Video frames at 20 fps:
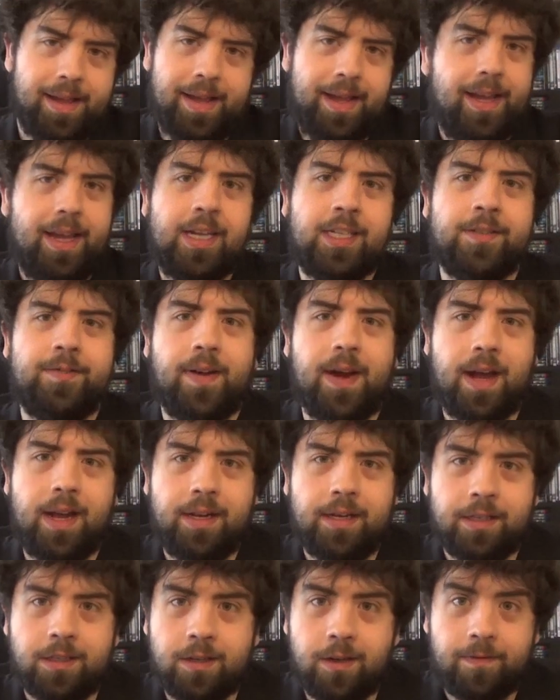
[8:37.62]
It's fine
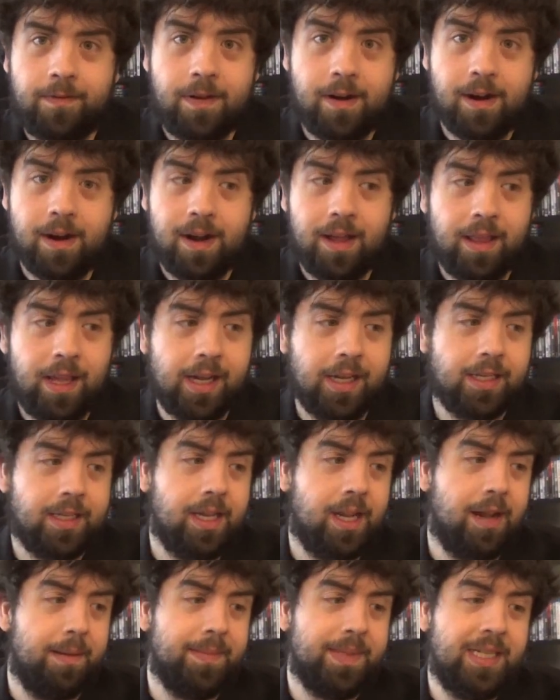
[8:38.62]
so far. Like I
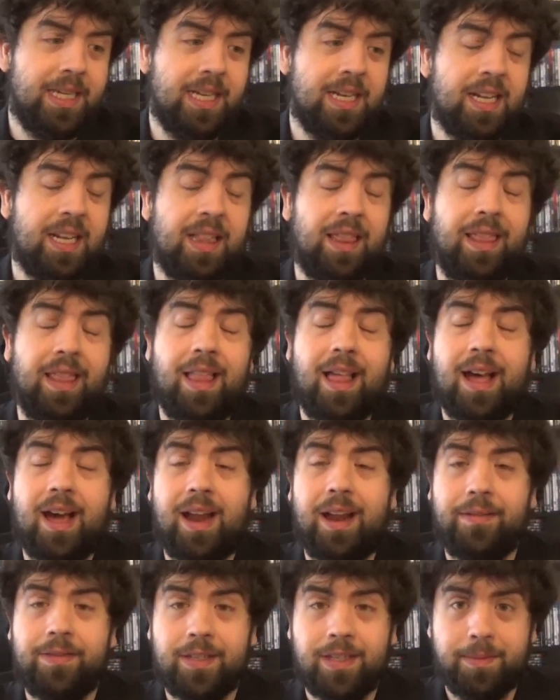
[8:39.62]
said, I'm seeing a
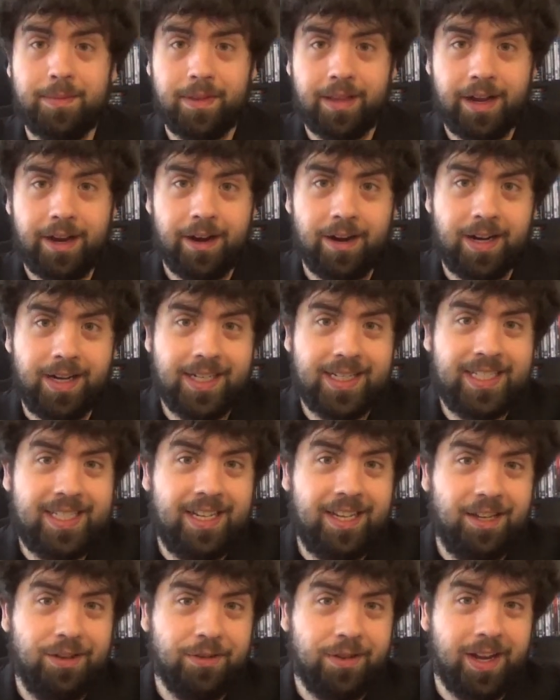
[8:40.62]
lot of similarities
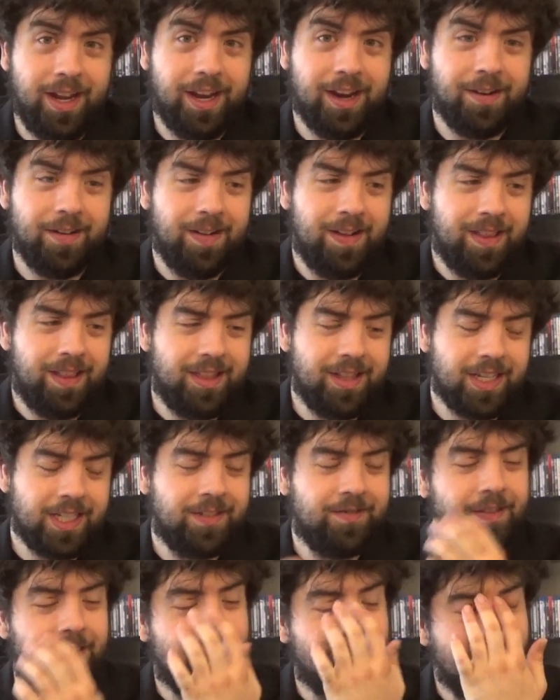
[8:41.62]
to Yu-Gi-Oh! Thus
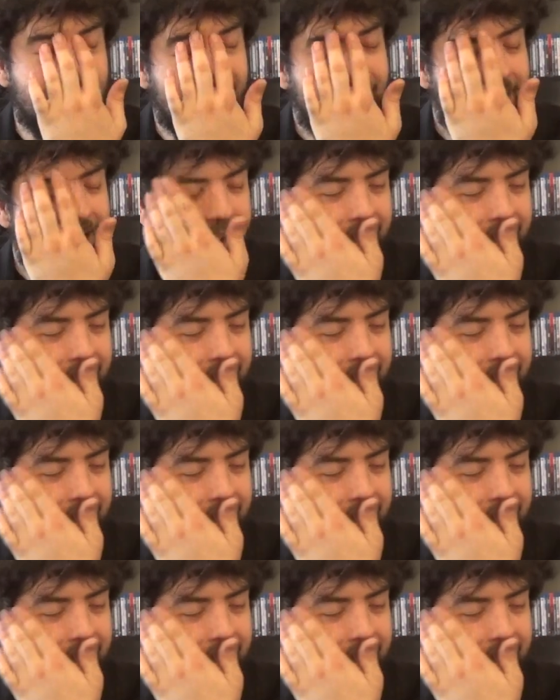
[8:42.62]
far.